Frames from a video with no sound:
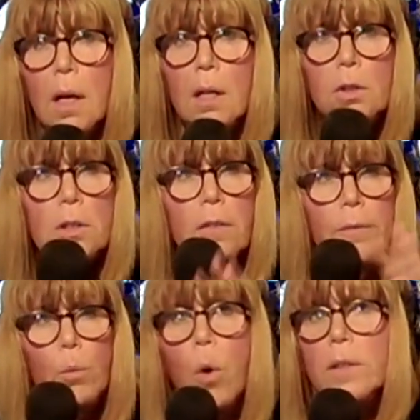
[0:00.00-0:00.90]
She's a
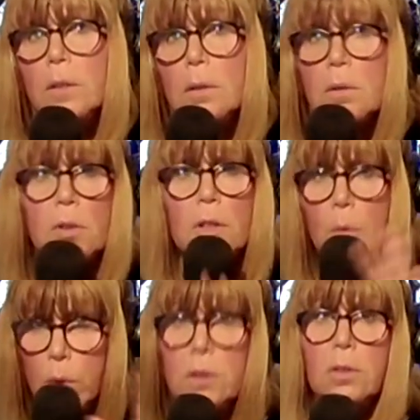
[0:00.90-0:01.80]

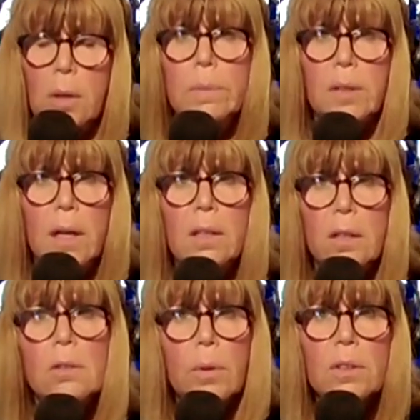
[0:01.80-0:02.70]
one-term
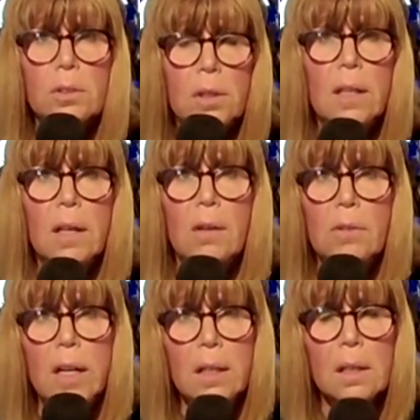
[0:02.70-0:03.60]
senator. You understand that,
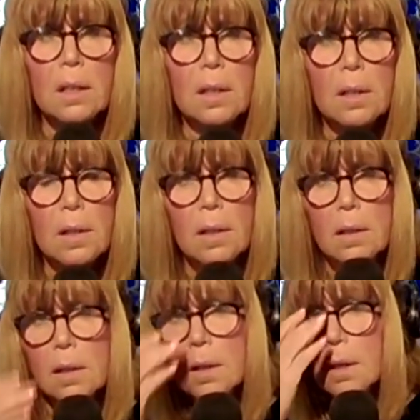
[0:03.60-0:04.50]
right?
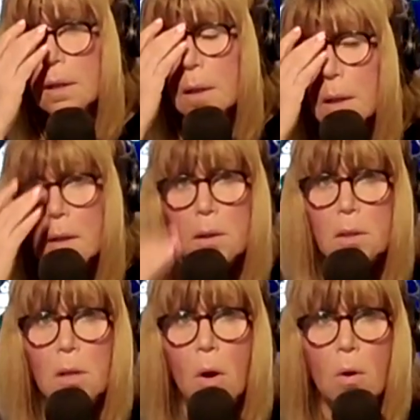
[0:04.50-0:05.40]

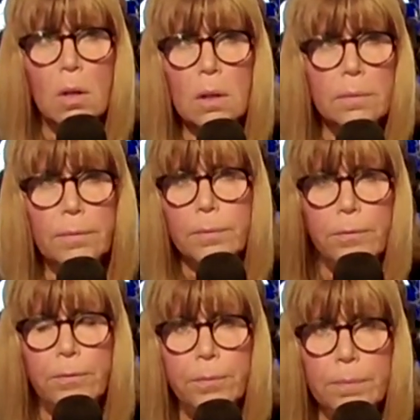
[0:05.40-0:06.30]
This whole
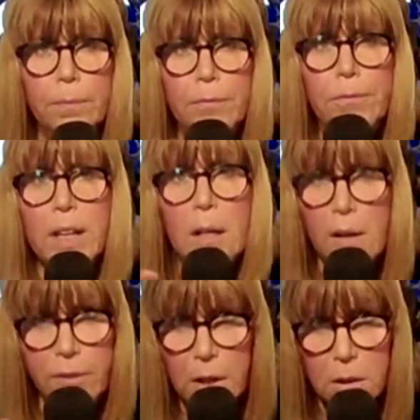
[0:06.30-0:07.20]
fit
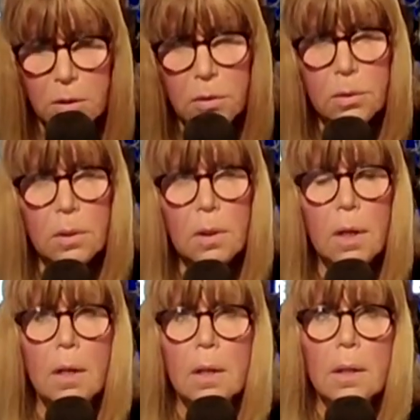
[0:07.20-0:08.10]
of hers
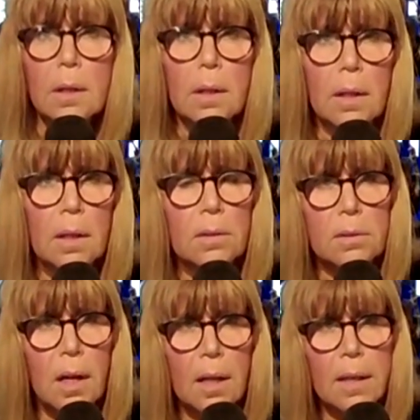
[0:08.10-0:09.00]

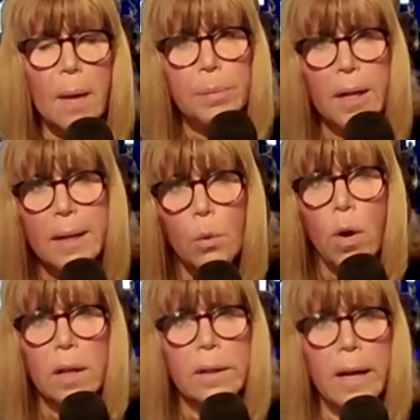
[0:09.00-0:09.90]
is not playing
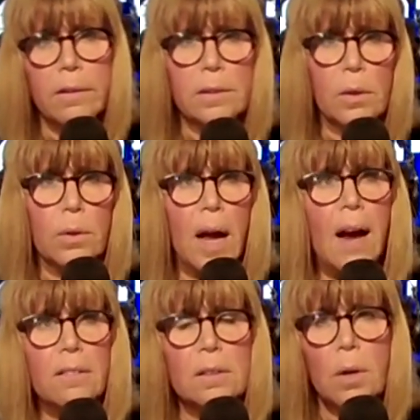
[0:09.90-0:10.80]
well in Arizona.
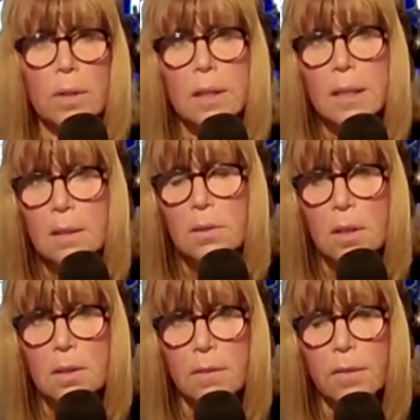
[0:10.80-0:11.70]
Arizona needs
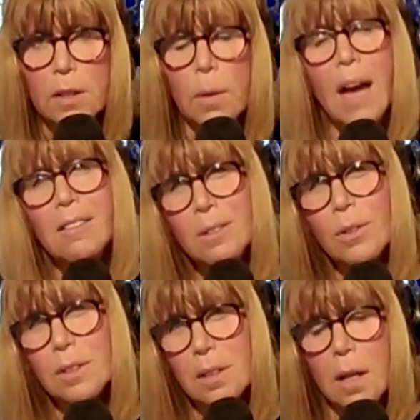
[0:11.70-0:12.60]
this investment.
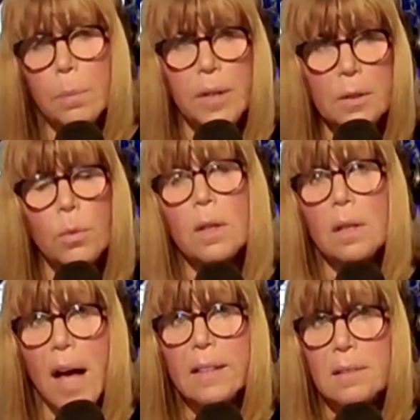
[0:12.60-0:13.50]
Arizona is another place with a
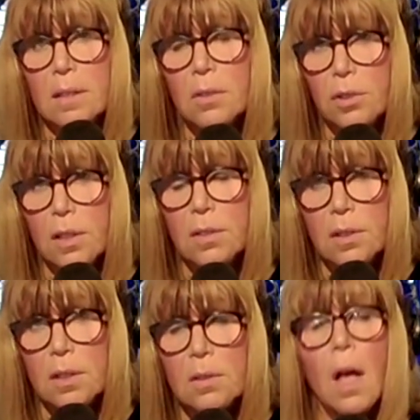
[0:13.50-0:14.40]
lot of senior
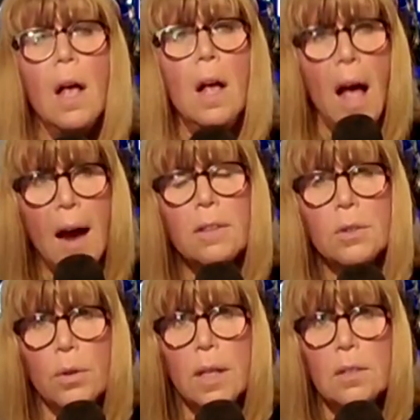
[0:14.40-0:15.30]
citizens.
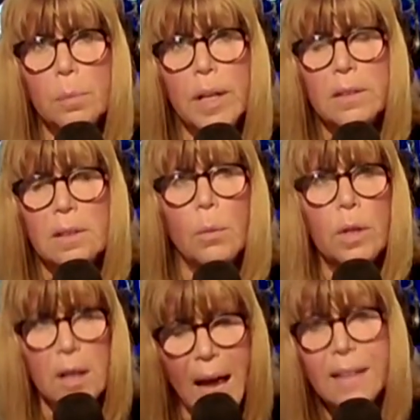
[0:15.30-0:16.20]
Arizona is a place that
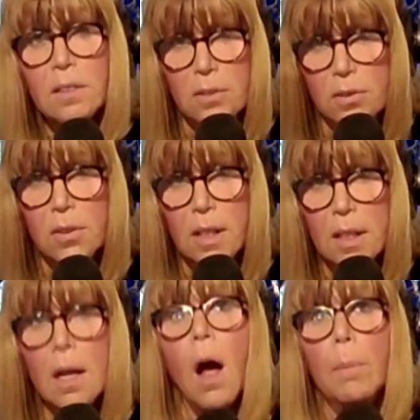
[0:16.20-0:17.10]
would like to
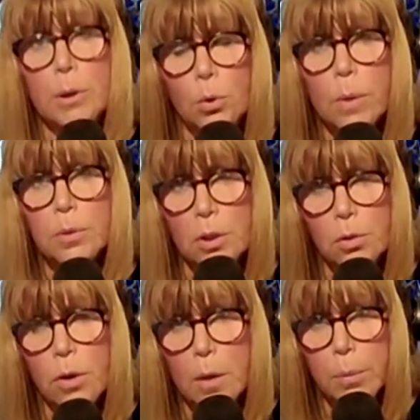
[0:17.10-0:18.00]
see prescription
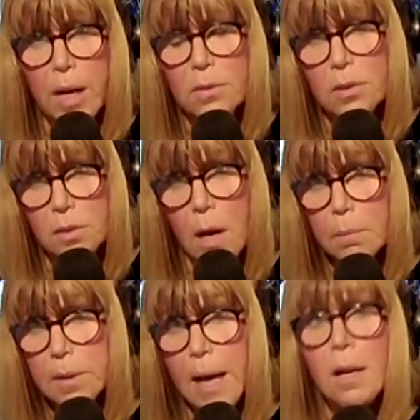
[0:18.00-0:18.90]
drug prices
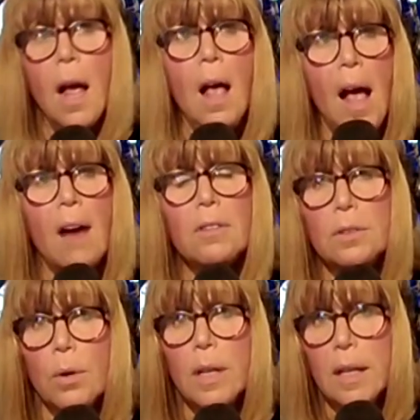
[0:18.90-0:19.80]
come down.
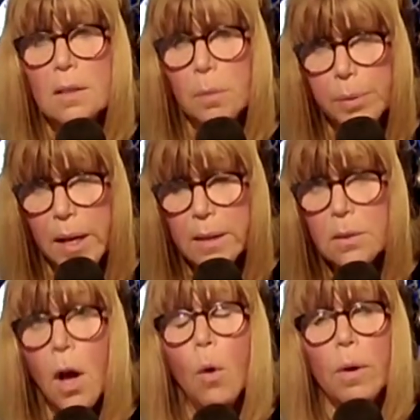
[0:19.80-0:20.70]
Arizona is a
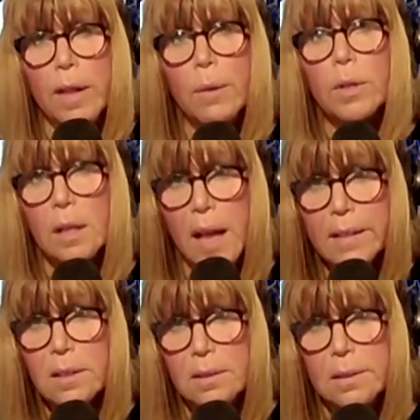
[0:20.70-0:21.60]
place where they would
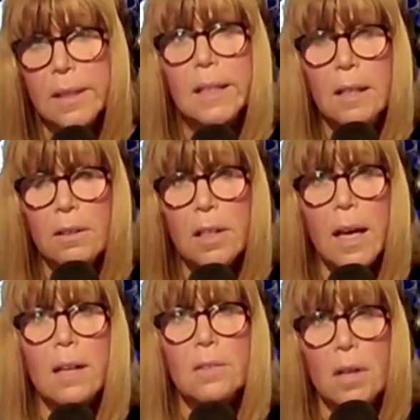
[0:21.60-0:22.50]
like to see hearing
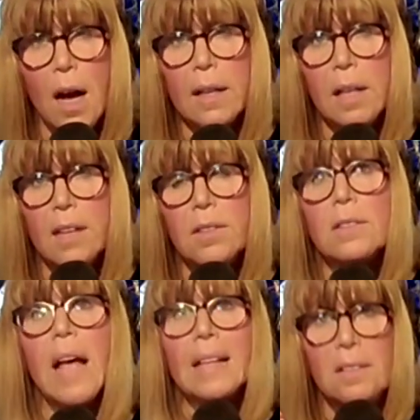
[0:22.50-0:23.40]
aids and
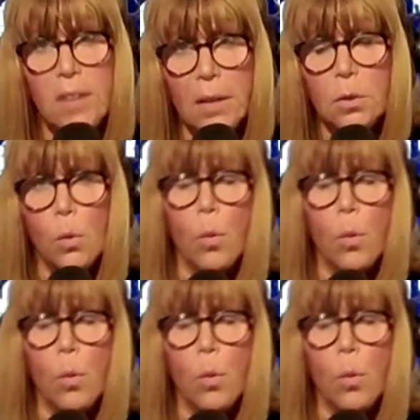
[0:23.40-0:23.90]
eyeglasses and dental